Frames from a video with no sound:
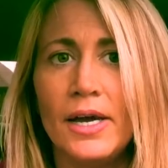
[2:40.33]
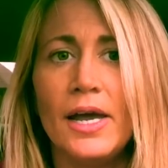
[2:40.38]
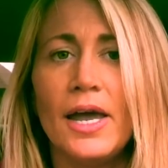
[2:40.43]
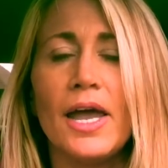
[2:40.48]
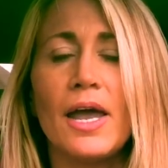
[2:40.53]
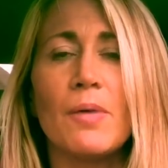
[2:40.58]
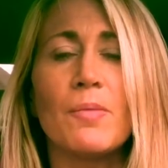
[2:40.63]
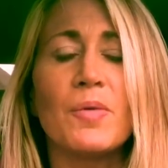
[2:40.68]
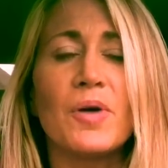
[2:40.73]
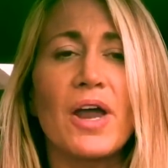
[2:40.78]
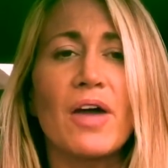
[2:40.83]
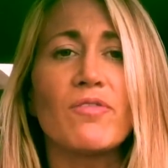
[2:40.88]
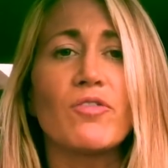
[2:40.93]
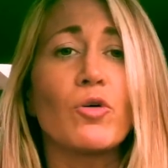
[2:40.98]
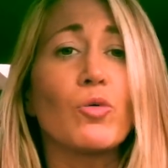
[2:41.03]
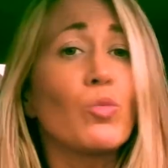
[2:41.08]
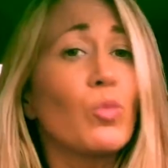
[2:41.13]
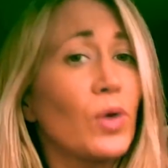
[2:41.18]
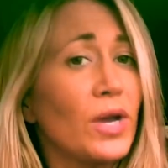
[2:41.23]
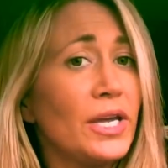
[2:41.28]
And whenever
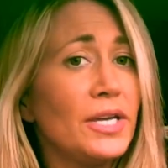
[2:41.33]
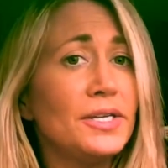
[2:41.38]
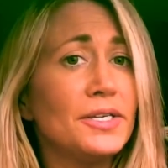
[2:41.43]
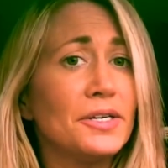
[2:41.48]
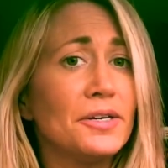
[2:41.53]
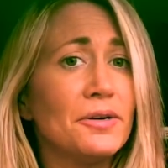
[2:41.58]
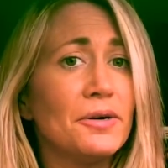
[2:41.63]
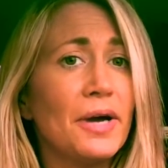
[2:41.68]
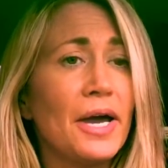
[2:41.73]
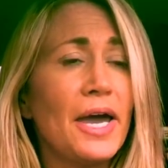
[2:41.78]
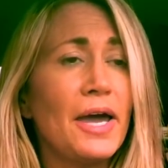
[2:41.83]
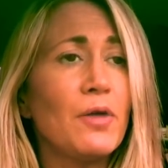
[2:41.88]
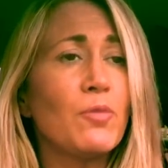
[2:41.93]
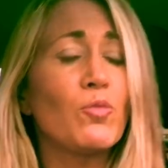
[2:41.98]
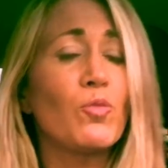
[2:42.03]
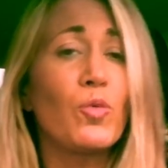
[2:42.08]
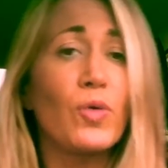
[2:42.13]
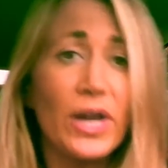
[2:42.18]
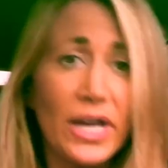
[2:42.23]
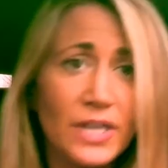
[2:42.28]
we do it,
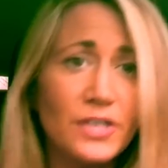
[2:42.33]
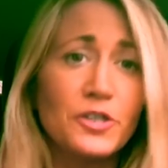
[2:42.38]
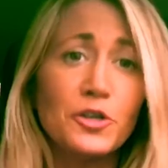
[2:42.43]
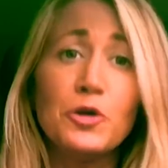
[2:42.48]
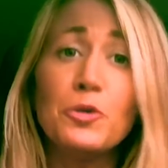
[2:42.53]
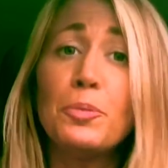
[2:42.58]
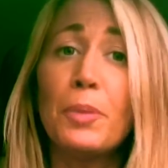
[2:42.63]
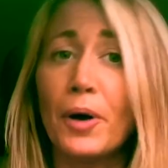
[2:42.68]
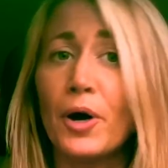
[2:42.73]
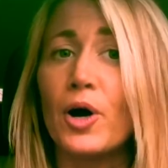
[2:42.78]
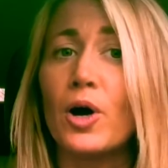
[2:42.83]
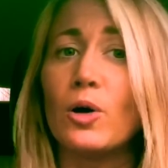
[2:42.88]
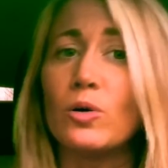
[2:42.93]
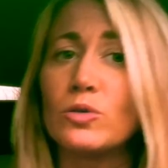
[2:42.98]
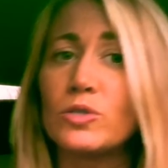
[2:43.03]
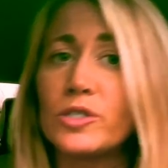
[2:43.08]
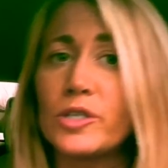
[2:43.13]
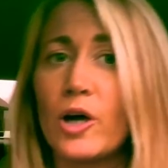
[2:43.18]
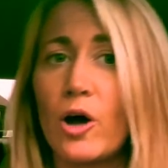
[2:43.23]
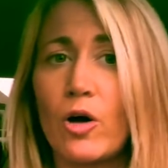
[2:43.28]
we do
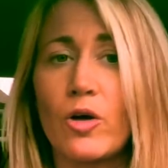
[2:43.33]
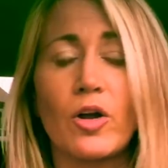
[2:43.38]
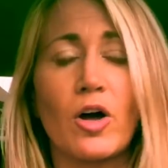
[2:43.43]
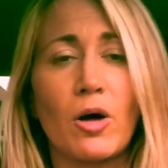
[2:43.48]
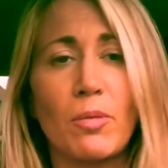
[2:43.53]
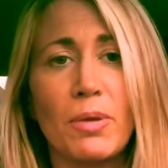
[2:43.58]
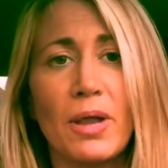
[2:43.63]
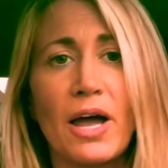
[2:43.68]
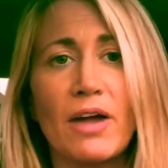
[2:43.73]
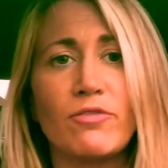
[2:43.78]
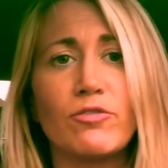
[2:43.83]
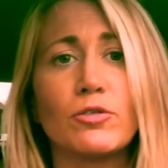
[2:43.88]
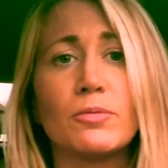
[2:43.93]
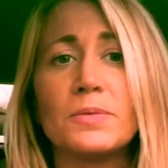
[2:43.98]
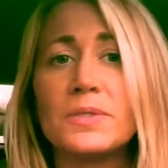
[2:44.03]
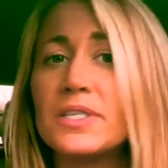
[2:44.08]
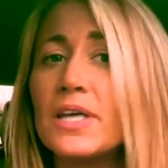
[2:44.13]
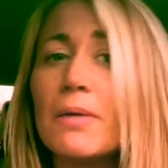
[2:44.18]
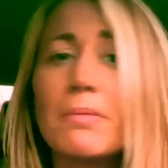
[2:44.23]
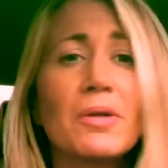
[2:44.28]
post on all
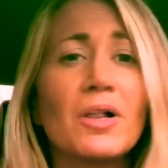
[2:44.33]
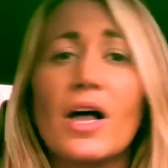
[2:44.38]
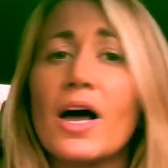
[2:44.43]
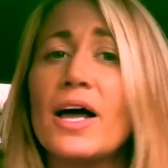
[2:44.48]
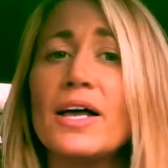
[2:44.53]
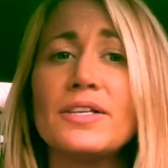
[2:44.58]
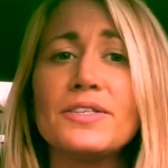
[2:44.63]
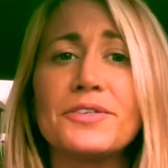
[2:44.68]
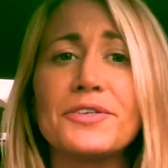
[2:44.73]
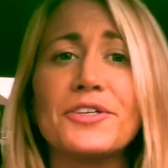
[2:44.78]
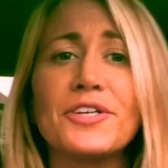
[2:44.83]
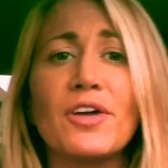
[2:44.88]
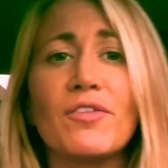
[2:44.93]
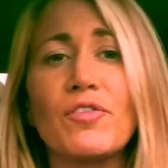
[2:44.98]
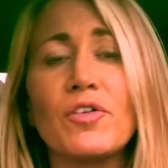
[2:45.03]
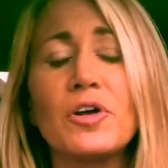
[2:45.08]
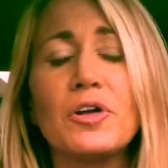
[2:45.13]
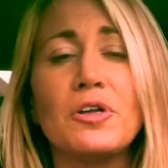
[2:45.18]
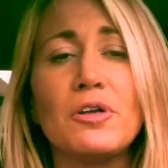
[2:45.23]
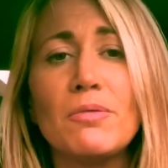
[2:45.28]
platforms. Some clients are
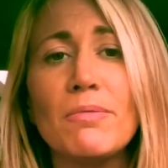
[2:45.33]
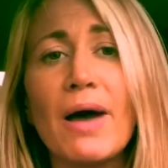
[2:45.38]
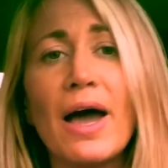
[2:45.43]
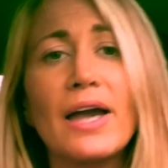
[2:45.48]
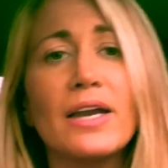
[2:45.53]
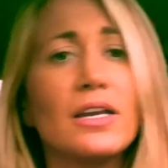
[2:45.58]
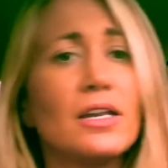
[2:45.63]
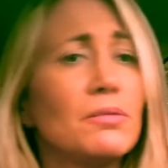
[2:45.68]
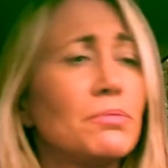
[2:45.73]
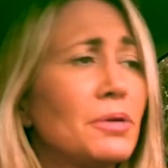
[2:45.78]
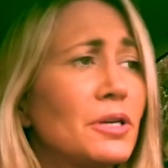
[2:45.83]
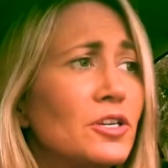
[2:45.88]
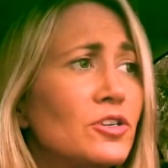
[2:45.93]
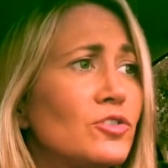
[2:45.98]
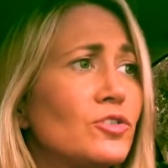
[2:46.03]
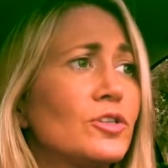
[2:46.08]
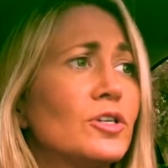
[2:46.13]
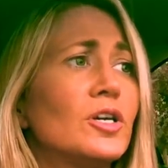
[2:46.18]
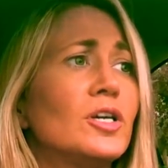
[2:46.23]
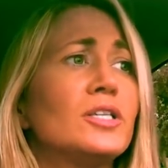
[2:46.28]
different. You might need
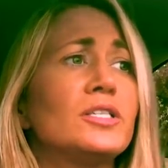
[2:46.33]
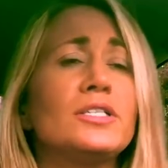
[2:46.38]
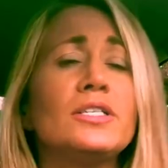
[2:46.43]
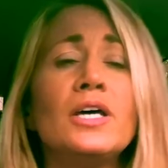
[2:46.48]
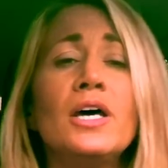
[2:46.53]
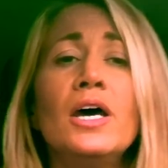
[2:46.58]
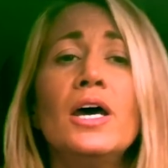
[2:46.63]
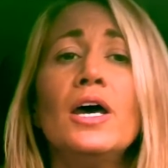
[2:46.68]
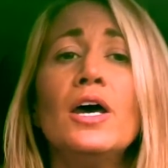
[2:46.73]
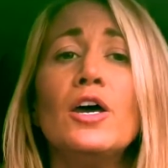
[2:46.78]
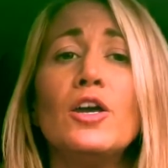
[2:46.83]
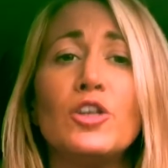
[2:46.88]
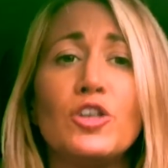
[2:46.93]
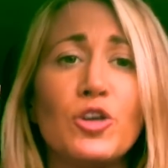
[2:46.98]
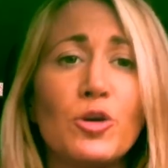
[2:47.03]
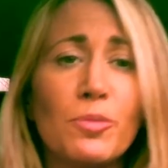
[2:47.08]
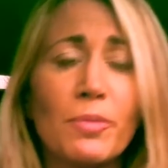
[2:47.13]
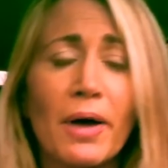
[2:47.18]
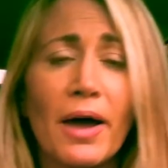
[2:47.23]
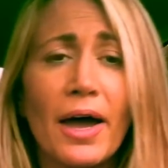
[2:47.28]
Pinterest.
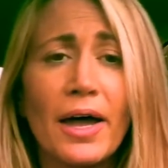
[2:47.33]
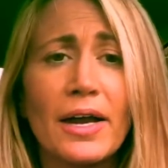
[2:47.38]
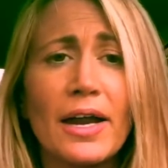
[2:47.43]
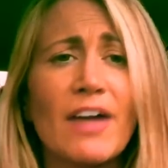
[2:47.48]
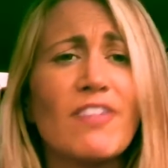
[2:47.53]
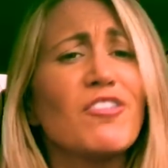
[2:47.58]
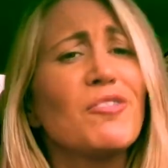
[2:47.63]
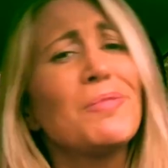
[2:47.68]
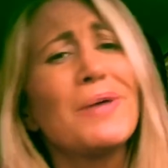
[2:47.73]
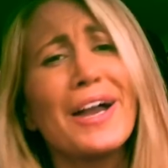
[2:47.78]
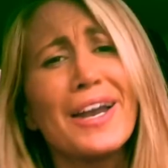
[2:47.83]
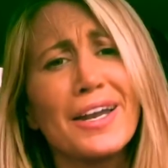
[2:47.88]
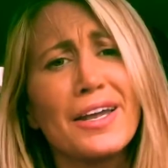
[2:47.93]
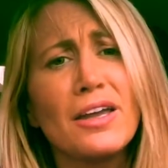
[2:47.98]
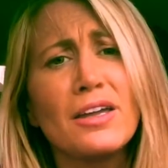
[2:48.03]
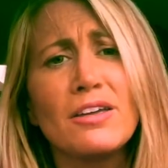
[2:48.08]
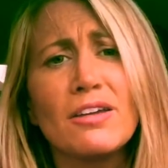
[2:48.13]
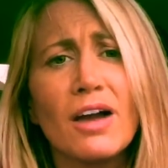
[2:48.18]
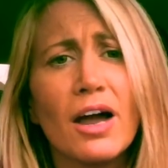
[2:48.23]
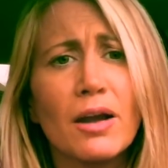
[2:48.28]
You got
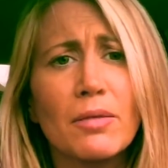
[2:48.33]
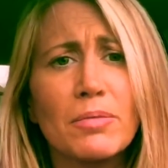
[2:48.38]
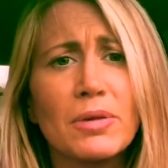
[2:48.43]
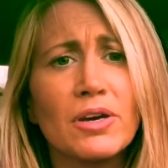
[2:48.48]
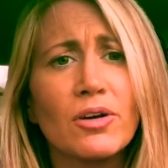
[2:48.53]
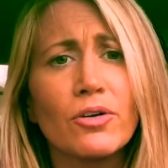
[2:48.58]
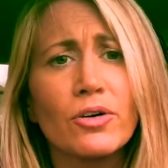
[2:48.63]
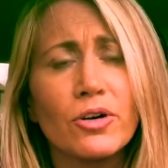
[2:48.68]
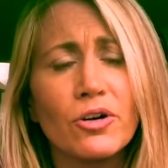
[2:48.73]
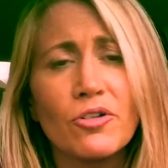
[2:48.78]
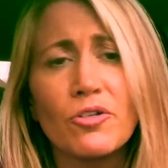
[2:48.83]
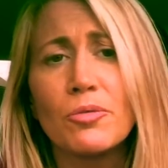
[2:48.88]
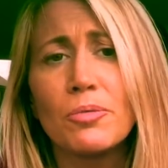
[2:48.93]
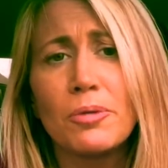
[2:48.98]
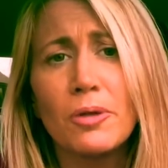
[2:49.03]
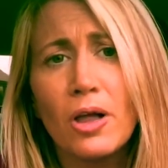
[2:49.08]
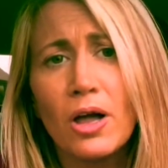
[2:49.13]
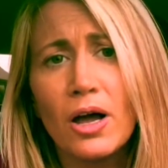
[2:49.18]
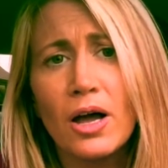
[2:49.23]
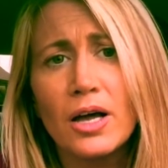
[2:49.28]
to be on Google
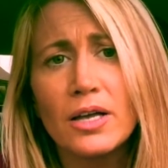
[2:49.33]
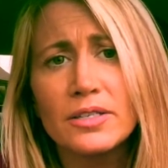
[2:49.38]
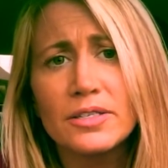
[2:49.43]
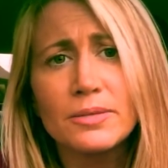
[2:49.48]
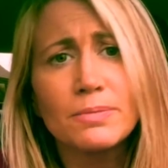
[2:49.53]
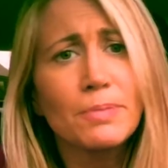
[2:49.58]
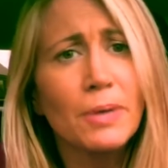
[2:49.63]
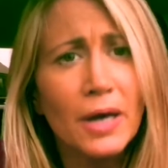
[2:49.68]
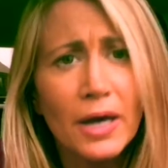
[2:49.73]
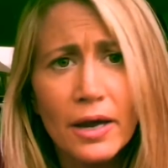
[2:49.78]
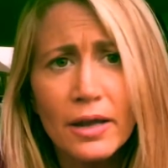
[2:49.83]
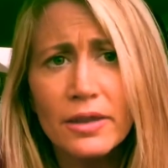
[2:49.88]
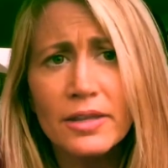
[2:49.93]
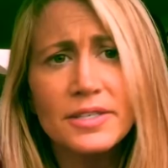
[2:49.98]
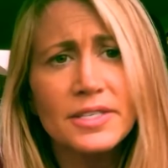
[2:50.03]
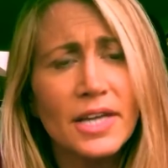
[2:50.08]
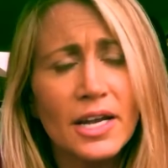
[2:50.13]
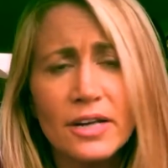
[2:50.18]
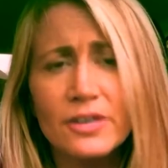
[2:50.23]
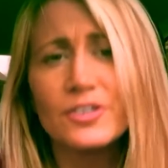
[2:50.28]
Plus, but the
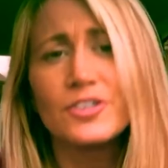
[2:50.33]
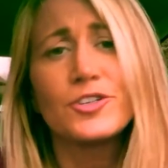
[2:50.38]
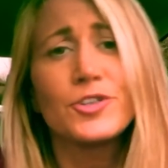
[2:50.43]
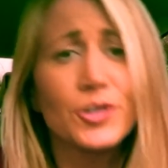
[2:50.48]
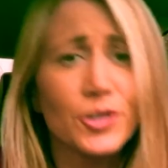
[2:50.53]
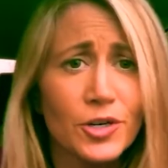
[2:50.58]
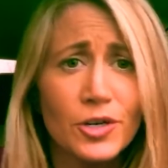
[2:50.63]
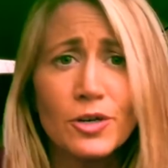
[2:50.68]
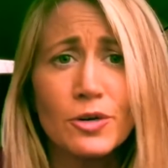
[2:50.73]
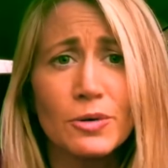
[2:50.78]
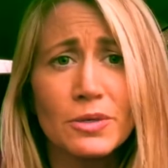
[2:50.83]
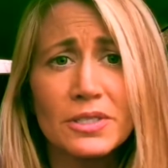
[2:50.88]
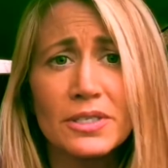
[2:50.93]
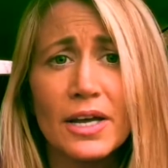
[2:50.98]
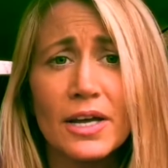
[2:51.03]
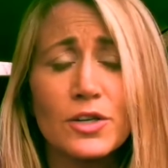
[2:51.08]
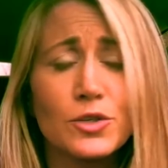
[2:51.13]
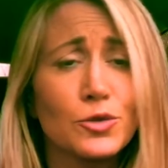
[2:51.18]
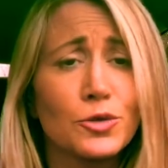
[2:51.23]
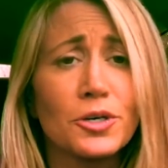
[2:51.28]
saying's true. It's
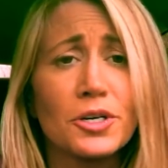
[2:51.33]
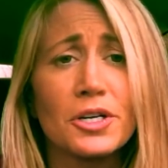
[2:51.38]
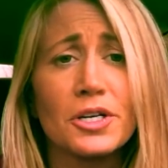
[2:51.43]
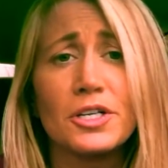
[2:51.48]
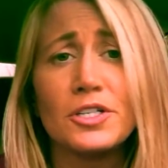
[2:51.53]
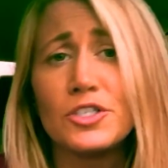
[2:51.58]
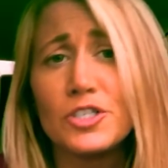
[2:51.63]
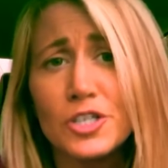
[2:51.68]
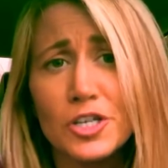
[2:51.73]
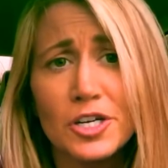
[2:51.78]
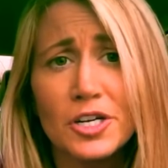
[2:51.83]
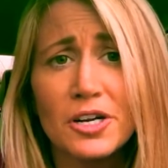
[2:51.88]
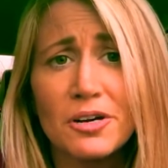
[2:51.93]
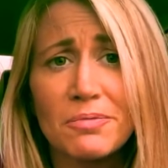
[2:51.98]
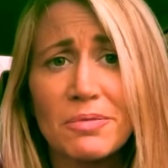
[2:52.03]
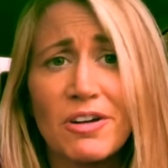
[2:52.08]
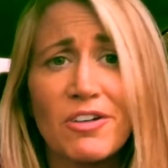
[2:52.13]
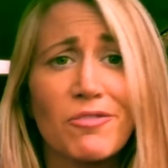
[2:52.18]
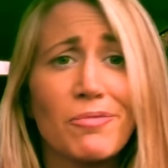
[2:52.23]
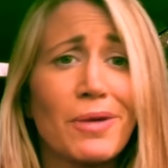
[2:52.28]
like joining a
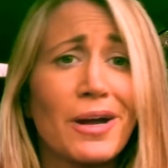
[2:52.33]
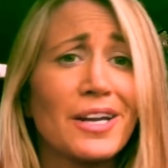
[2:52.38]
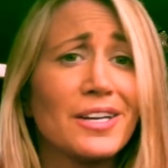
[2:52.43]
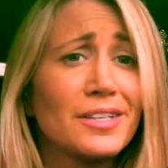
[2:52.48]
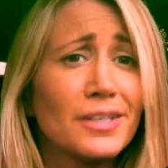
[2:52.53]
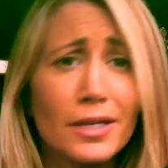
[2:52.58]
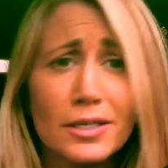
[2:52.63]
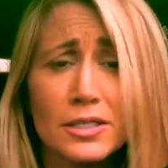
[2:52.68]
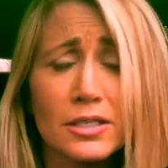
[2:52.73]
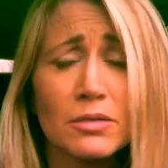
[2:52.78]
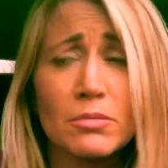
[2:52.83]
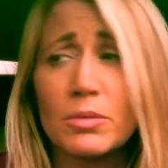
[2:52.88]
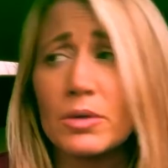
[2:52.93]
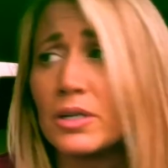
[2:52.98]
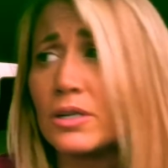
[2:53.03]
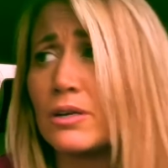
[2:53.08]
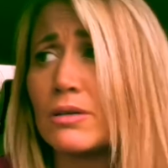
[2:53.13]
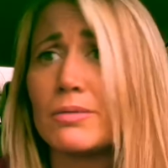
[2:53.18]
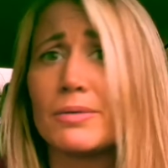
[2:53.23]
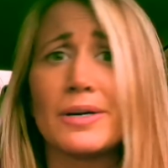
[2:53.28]
gym. Everybody does it, but
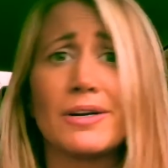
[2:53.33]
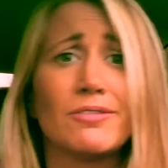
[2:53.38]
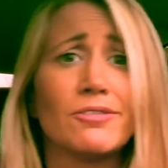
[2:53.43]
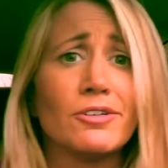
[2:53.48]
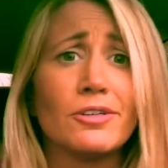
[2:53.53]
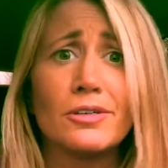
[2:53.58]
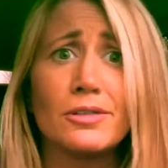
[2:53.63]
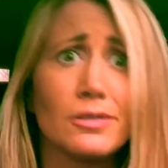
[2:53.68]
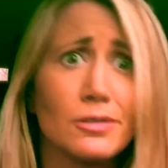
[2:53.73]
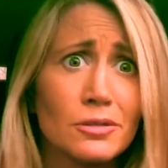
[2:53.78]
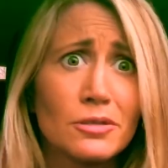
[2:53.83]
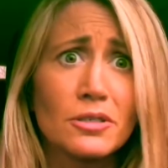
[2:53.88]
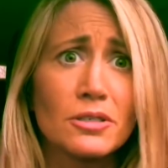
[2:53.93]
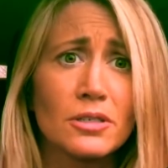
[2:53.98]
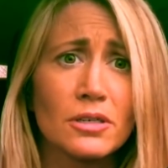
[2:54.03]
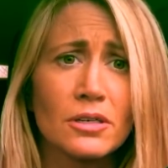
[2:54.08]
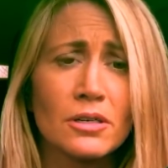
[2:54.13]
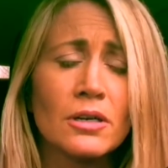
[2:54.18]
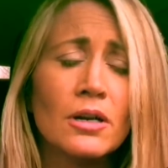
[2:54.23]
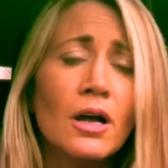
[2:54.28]
nobody really uses
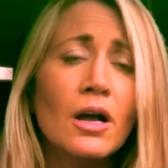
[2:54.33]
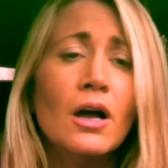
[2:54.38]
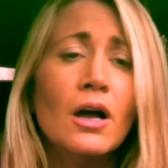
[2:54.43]
it.